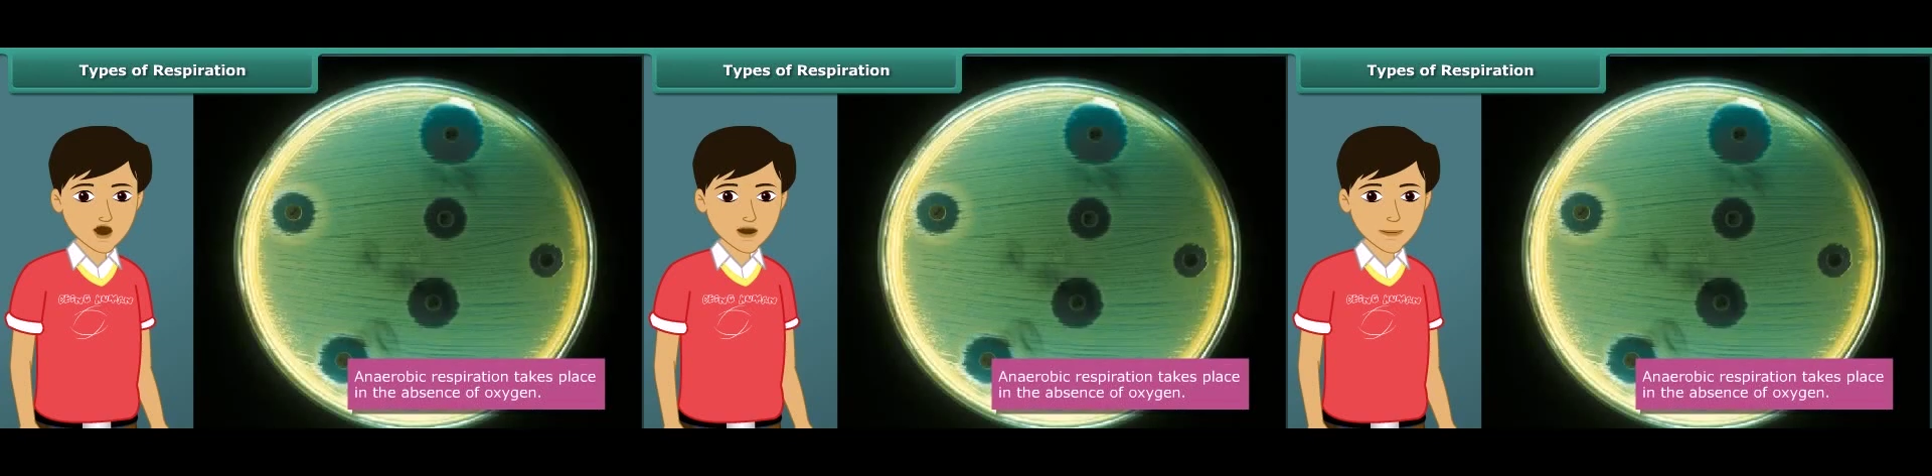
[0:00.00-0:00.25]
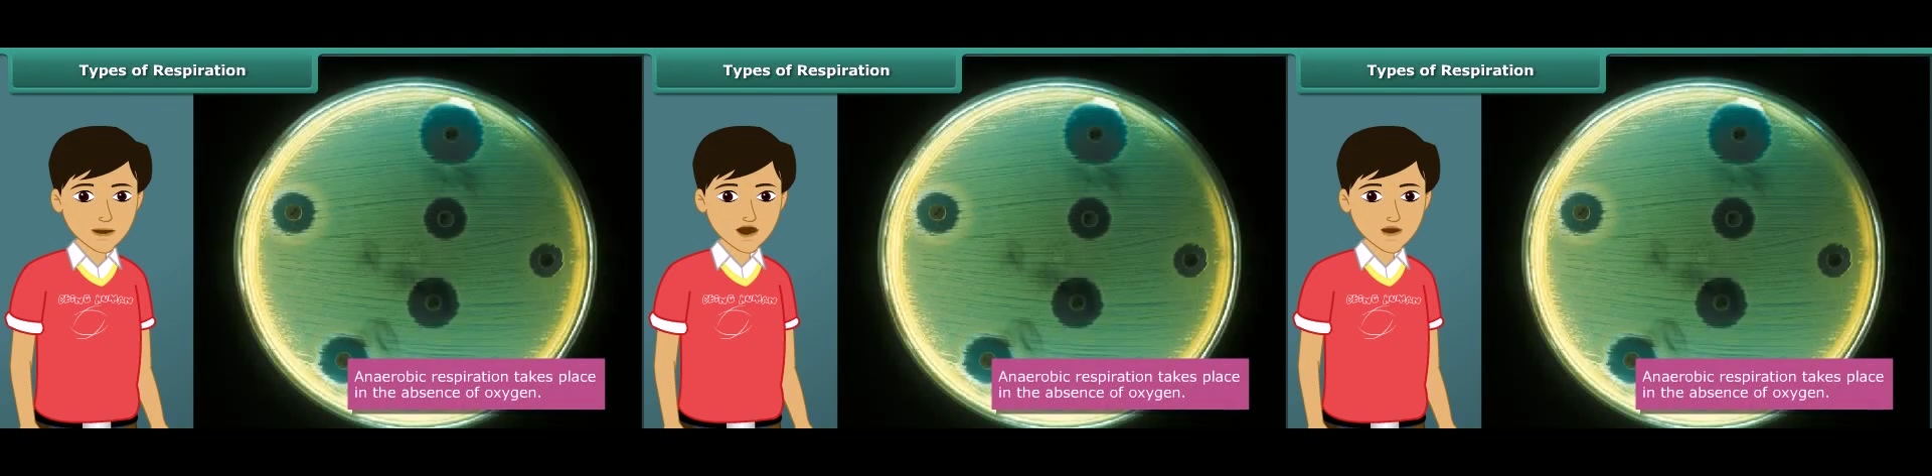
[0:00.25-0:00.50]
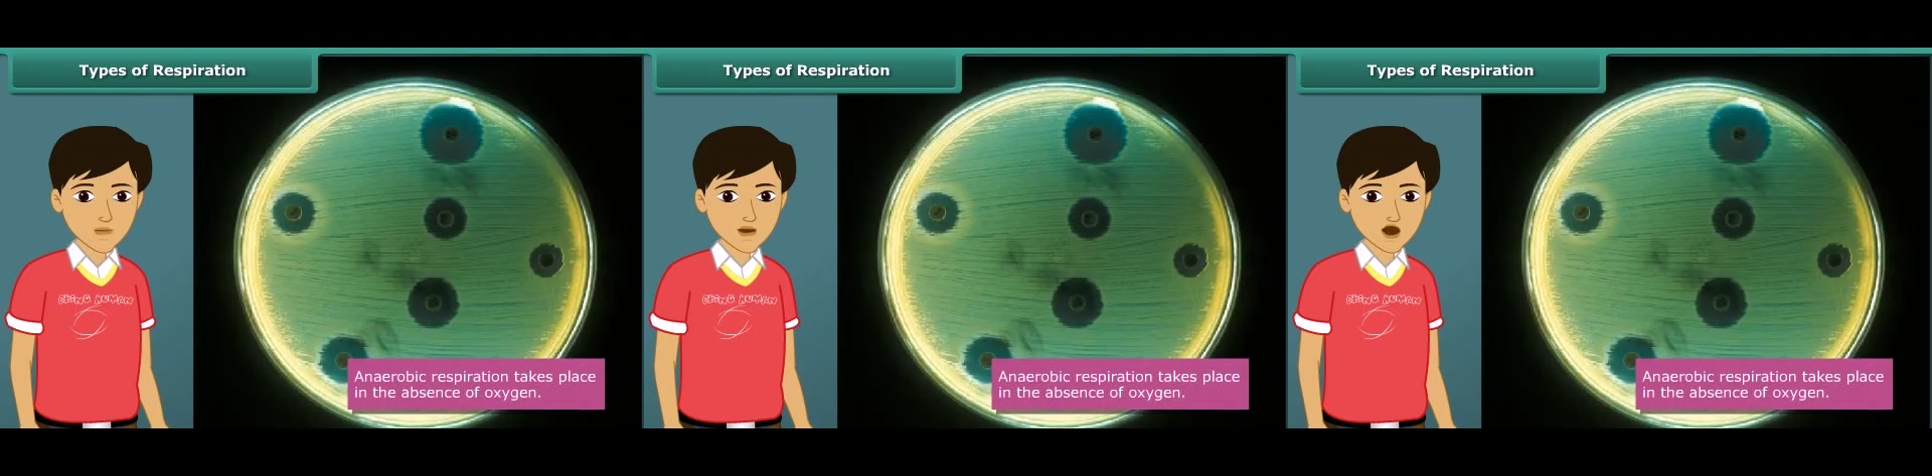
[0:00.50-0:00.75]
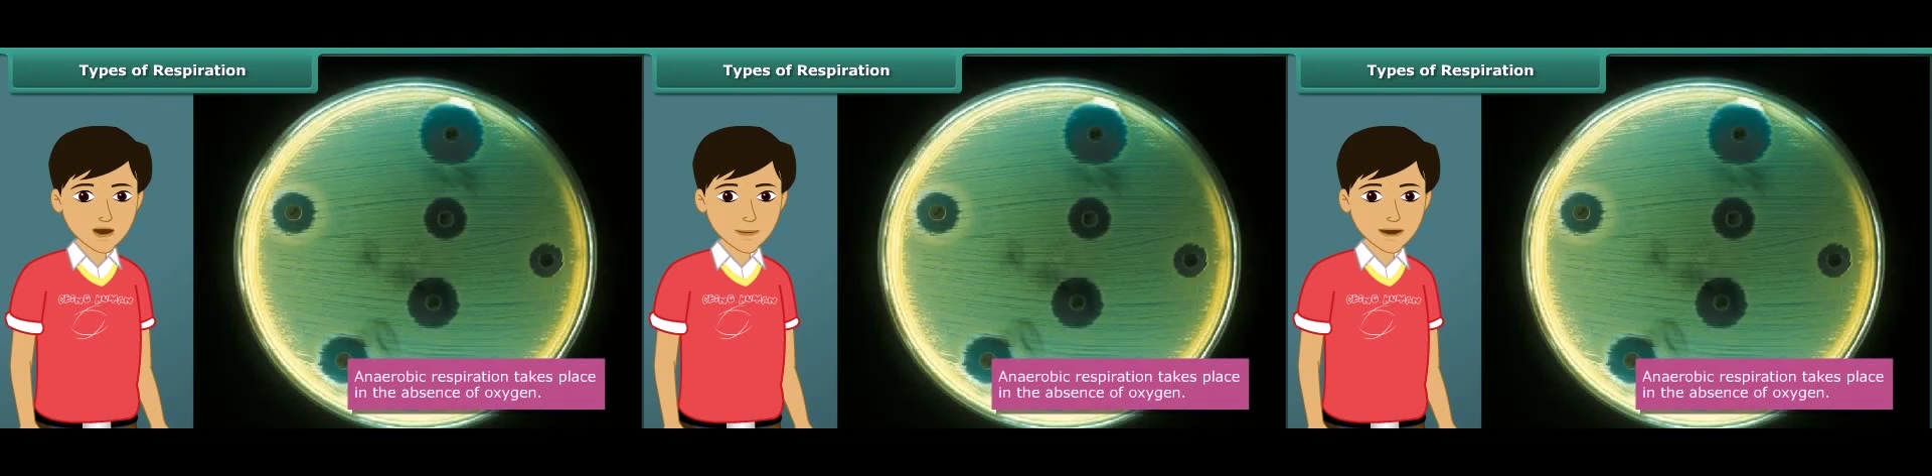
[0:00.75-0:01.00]
where
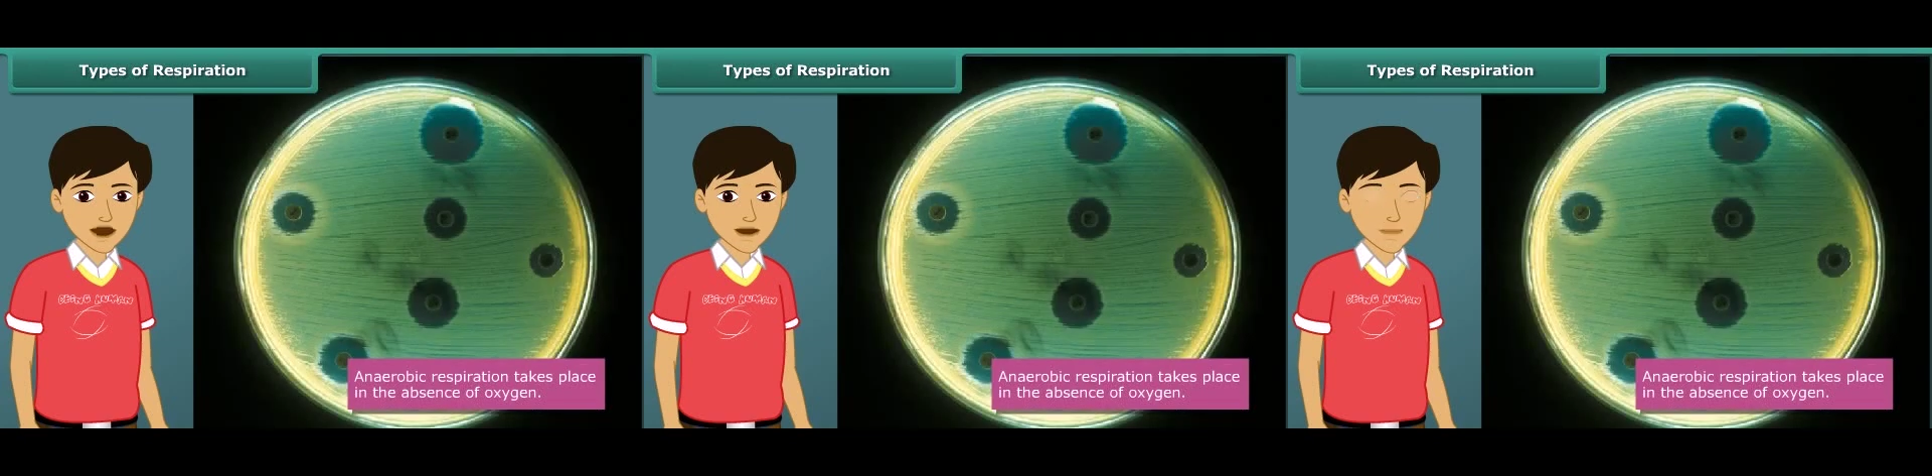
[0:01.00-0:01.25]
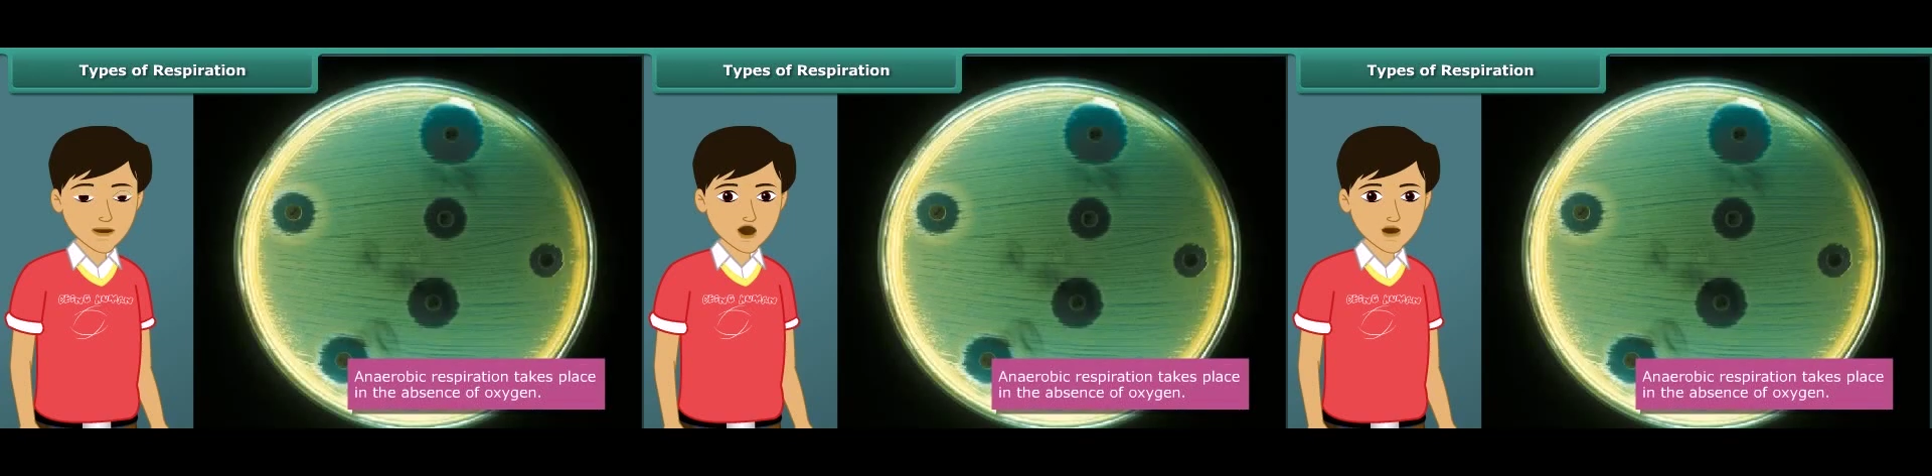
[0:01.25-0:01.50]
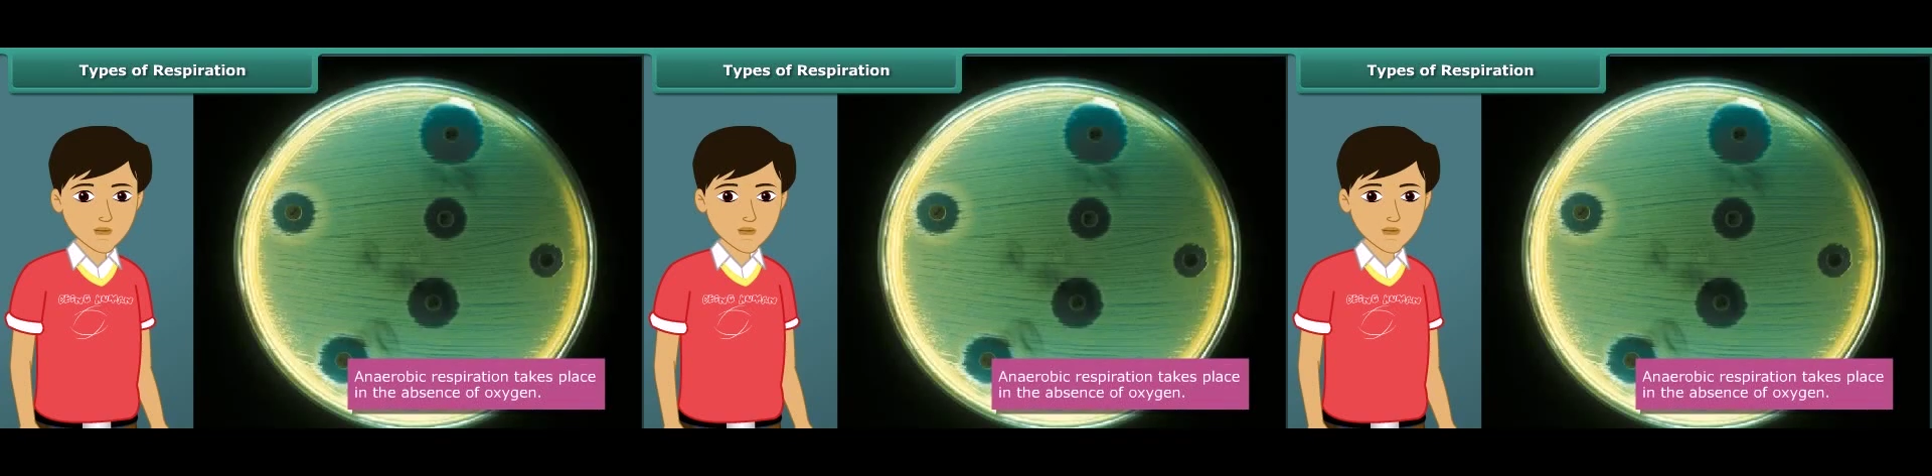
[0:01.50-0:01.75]
oxygen is missing.